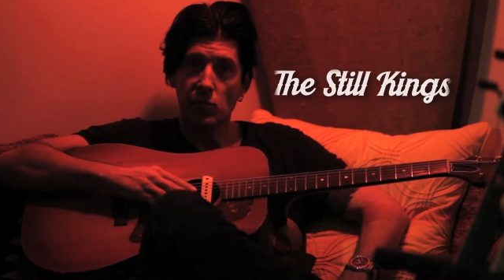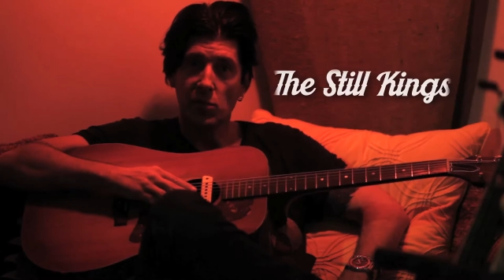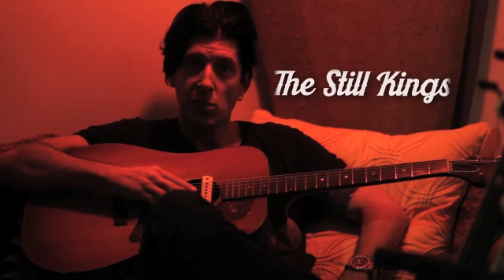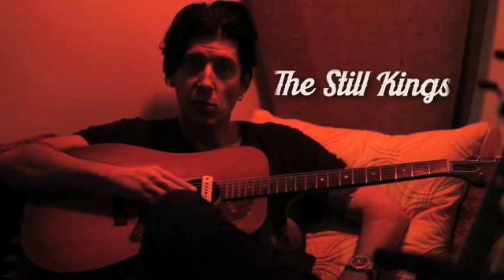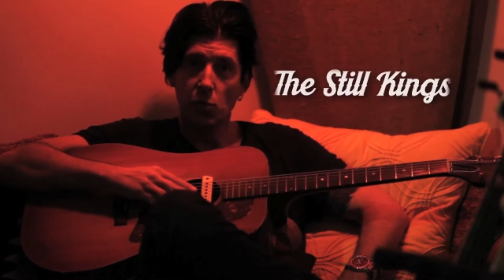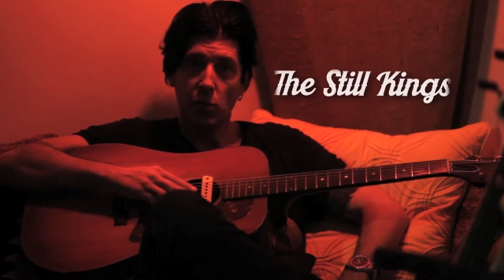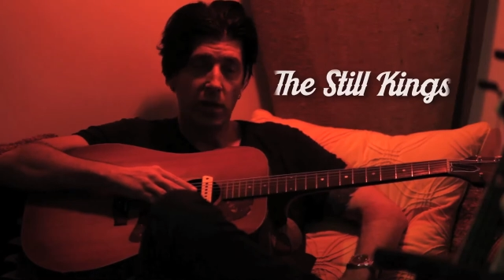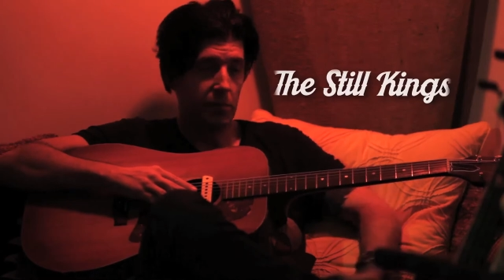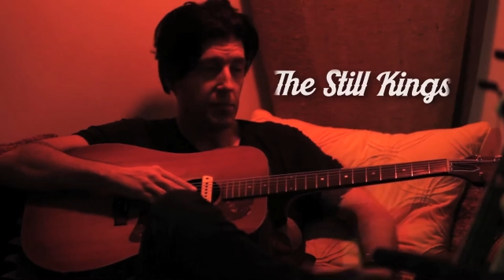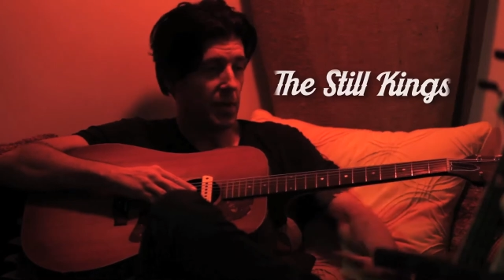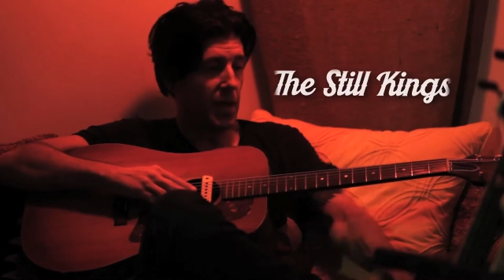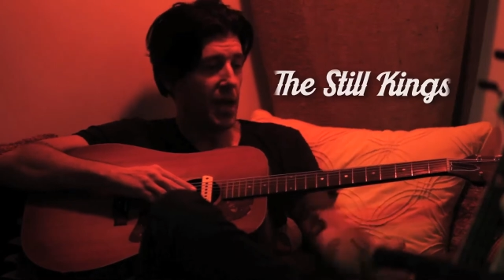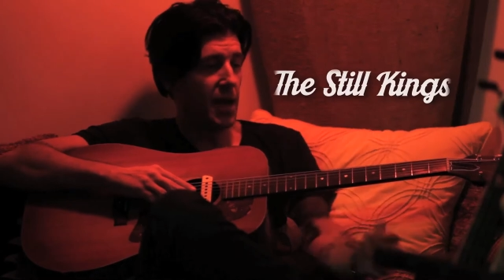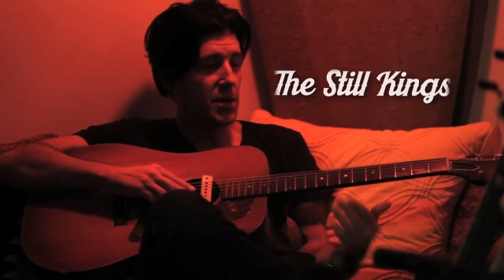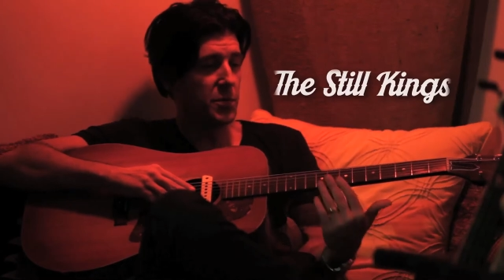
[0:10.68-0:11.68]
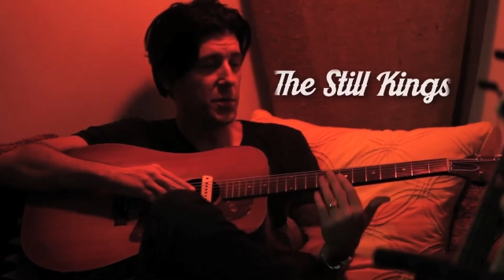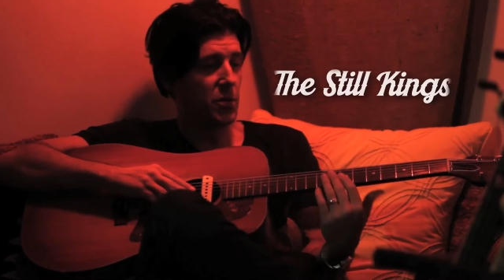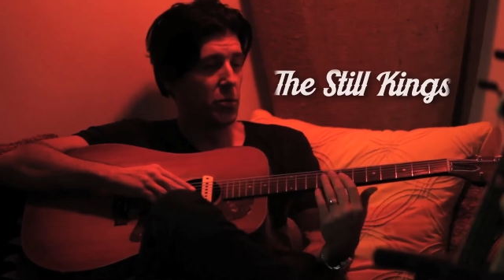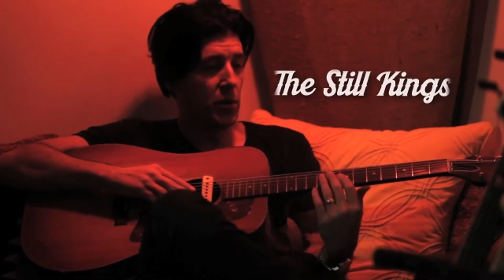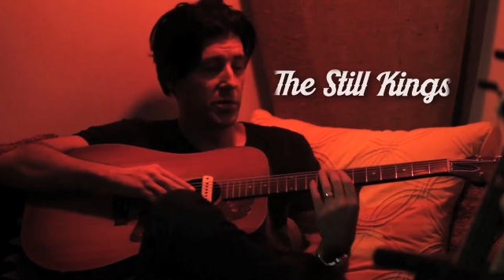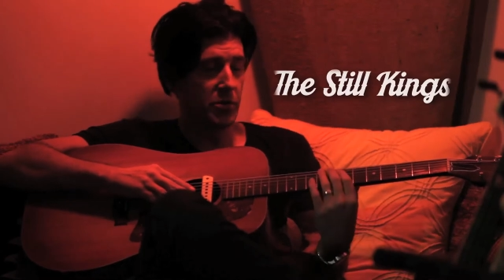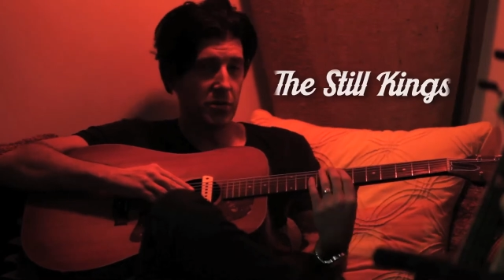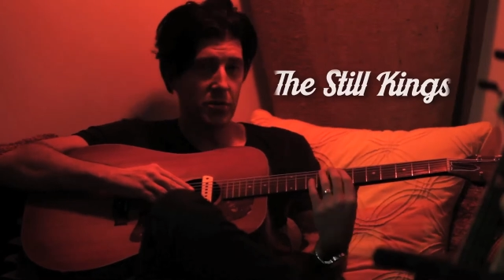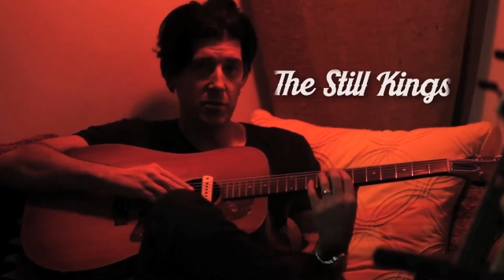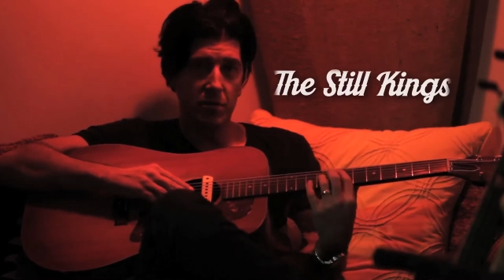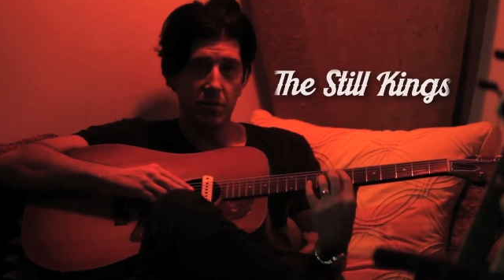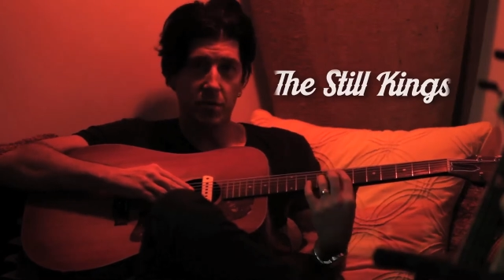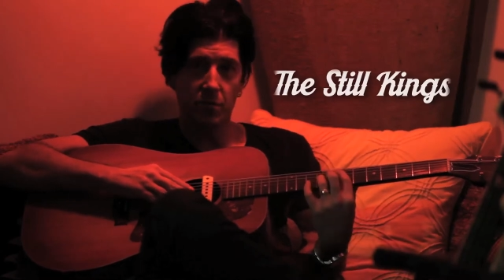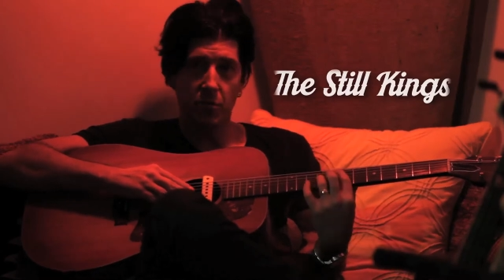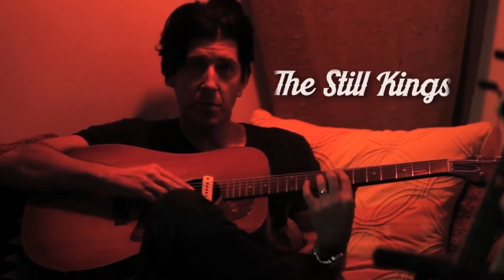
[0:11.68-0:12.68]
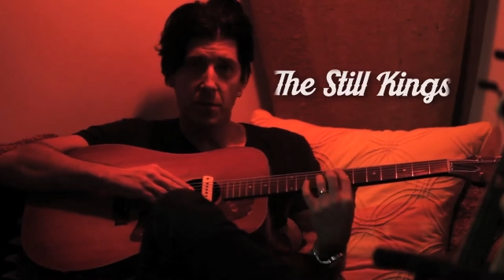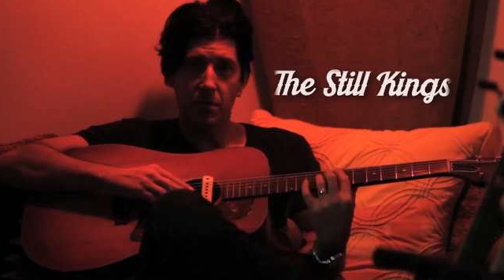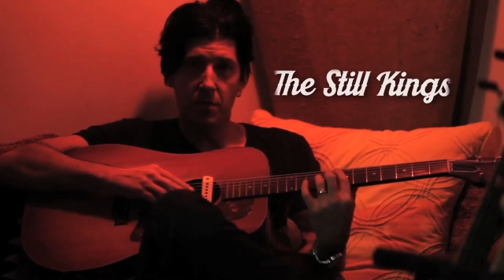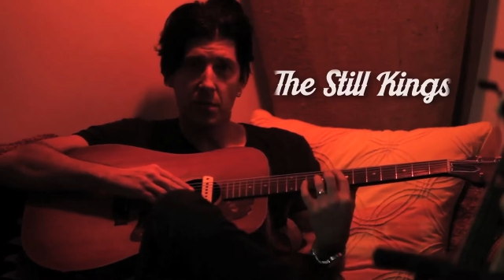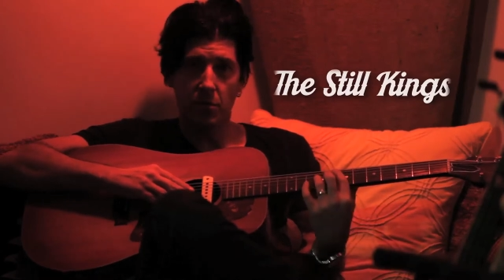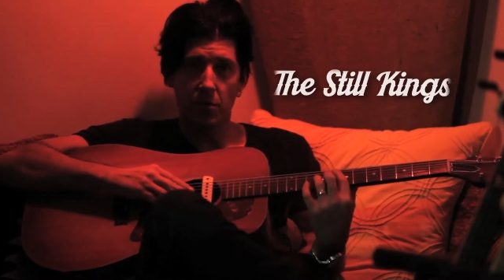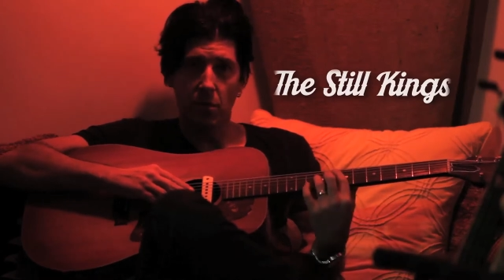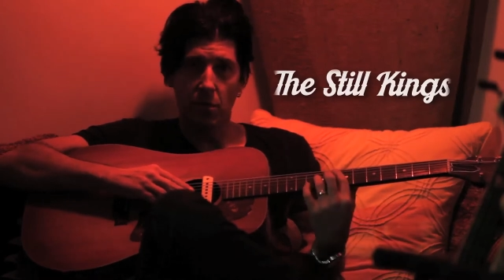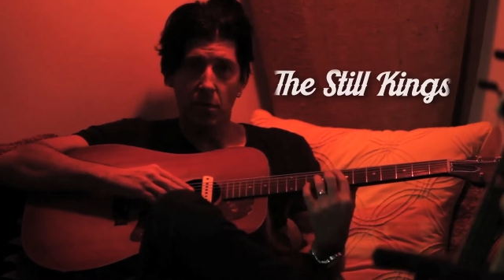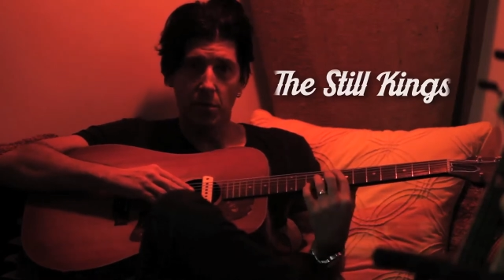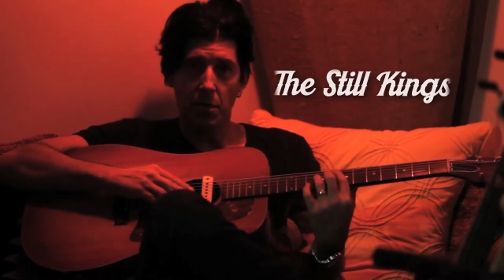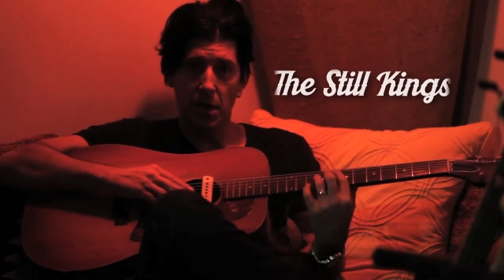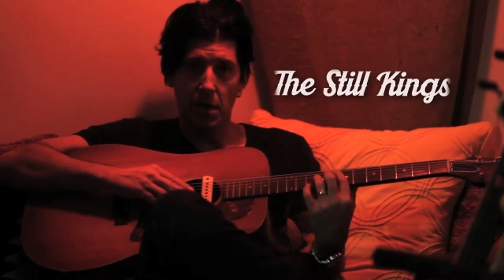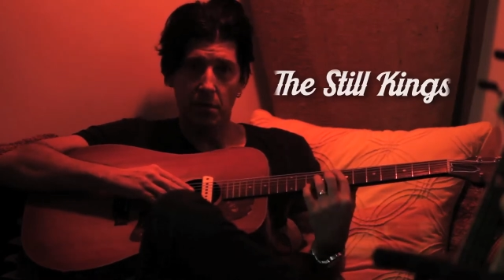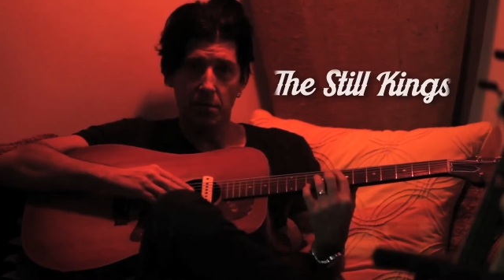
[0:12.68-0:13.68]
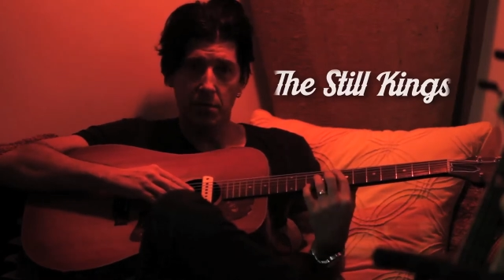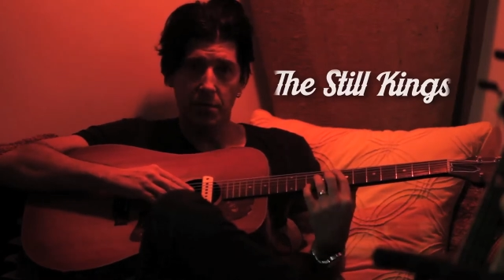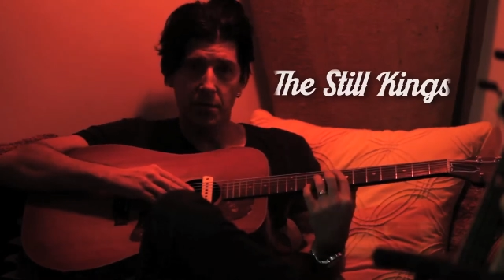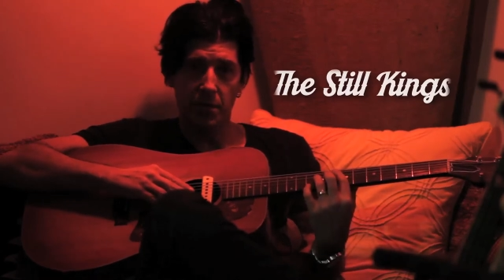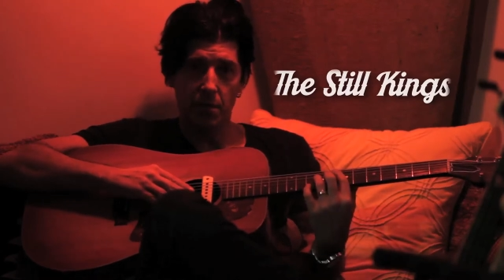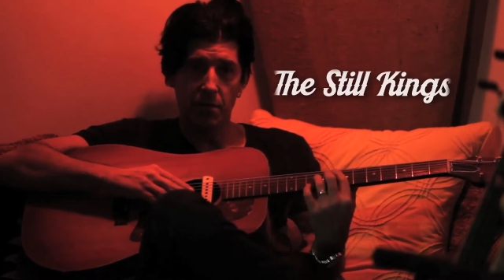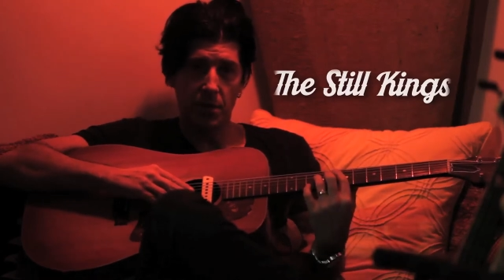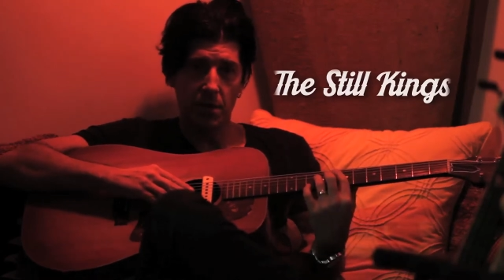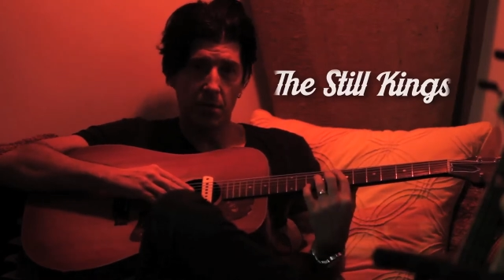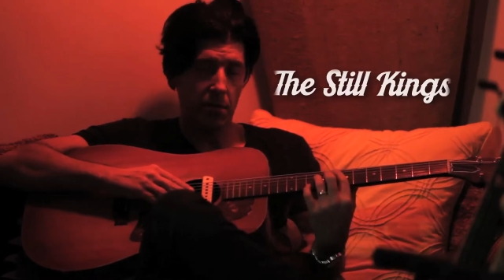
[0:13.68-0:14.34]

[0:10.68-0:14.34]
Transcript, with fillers: You want to ask me questions or just want me to start rolling about something?